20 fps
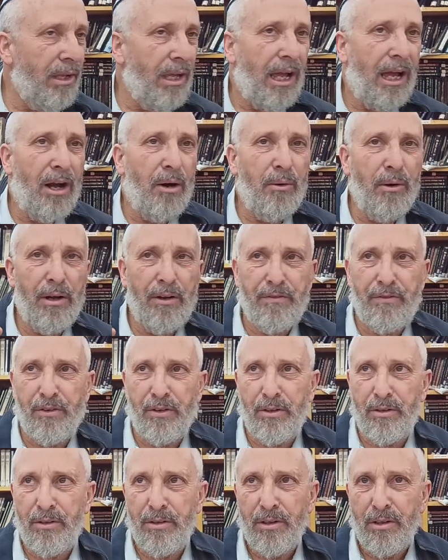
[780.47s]

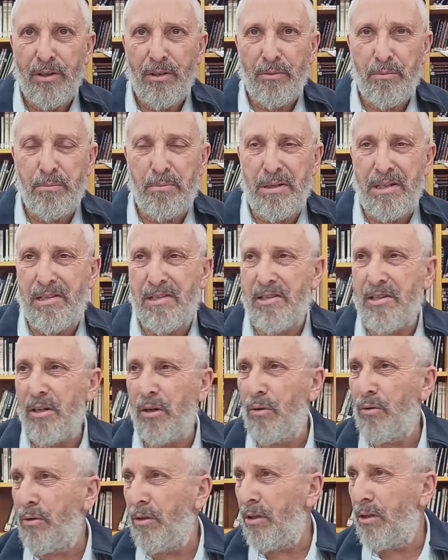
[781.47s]
however, be
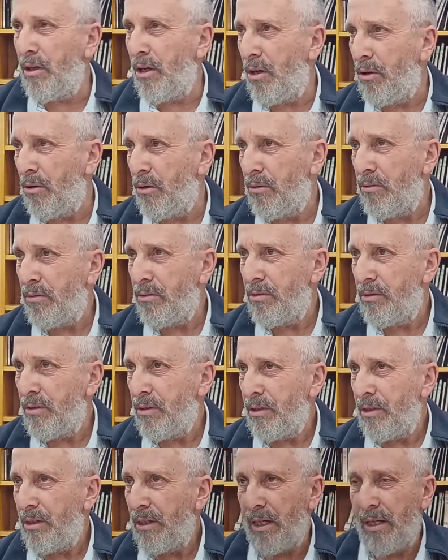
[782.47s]
so low
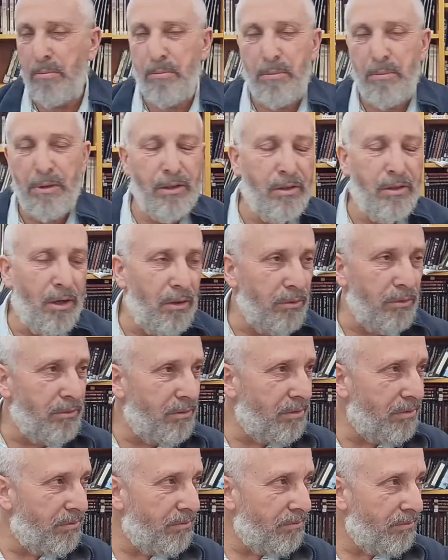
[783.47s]
in
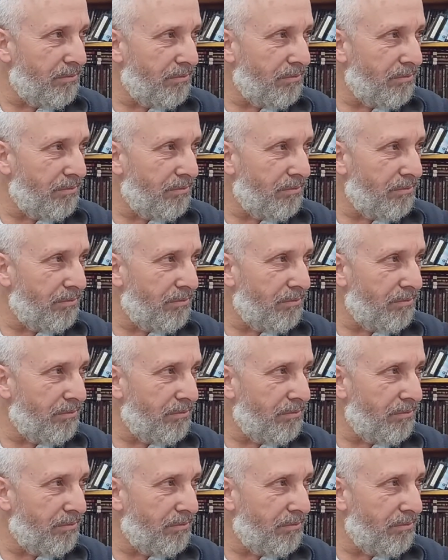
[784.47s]
midot,